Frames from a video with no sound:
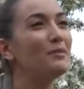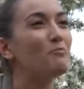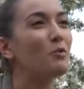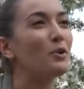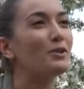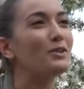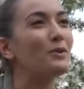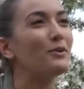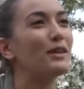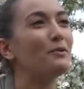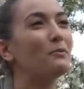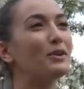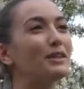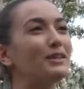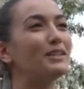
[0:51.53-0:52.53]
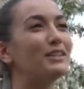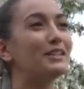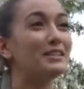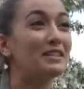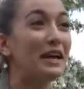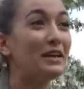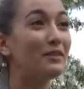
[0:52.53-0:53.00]
more so than what the
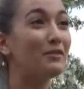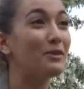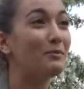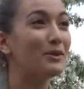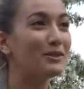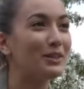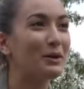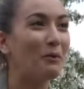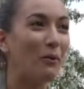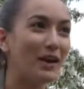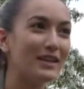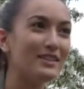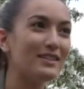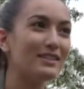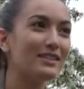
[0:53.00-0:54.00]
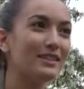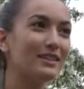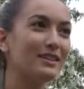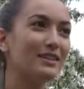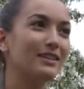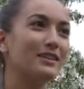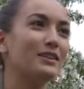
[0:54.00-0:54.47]
design of the building was.
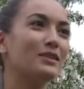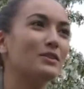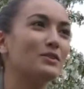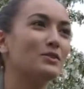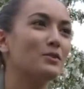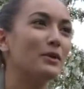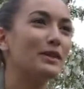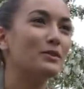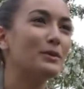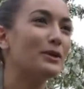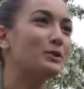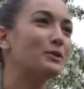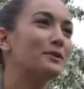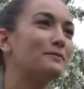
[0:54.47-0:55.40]
So I switched.